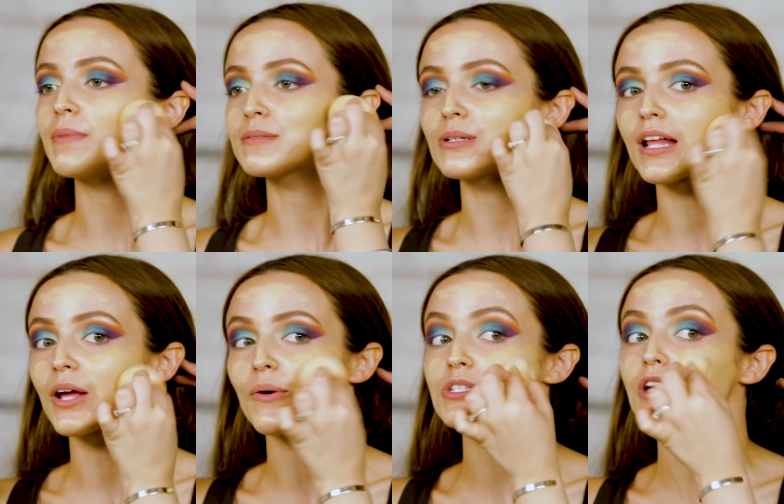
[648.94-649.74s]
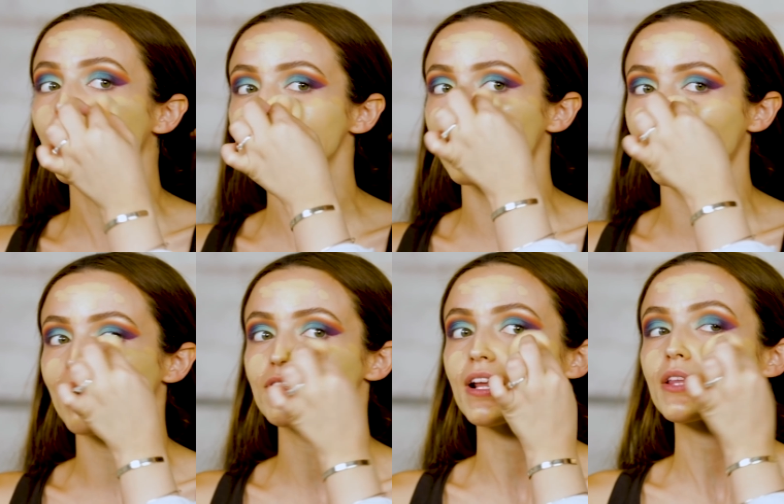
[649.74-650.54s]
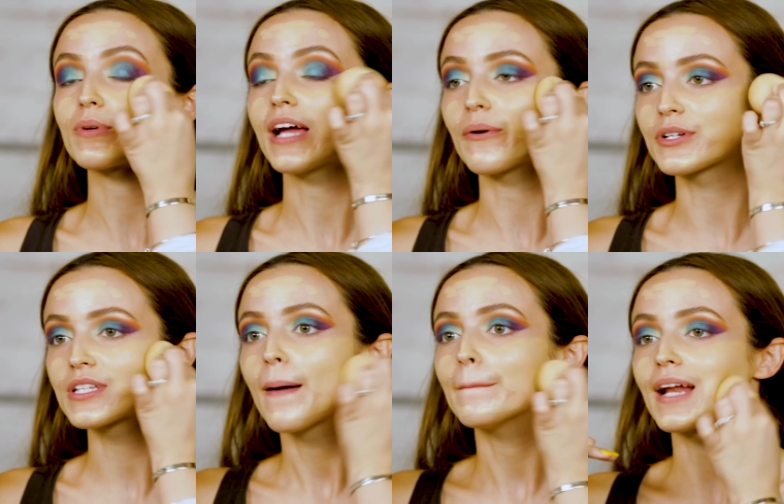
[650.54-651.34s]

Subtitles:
makes me look like a greasy hot dog after like 3 hours.